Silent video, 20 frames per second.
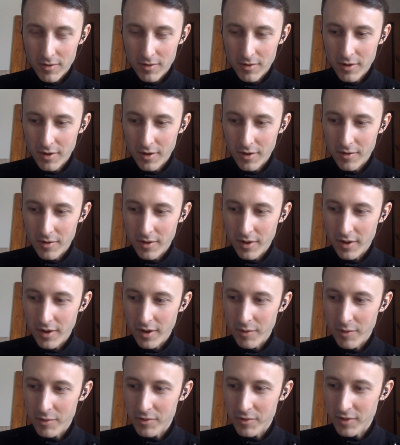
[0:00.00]
You know, and
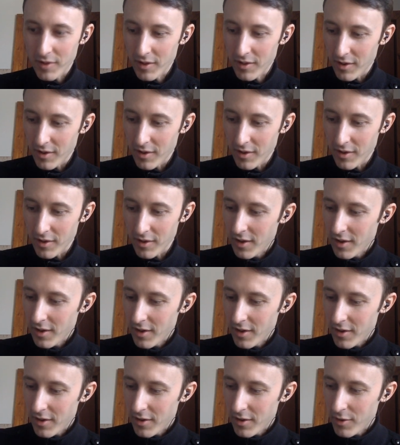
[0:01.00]
I would say that
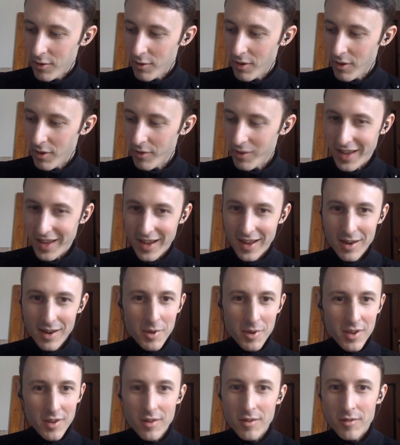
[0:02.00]
whoever the
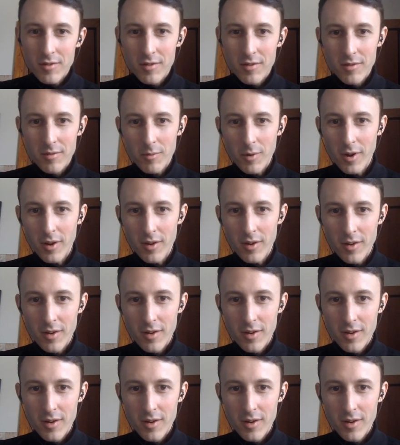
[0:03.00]
enemy is, right,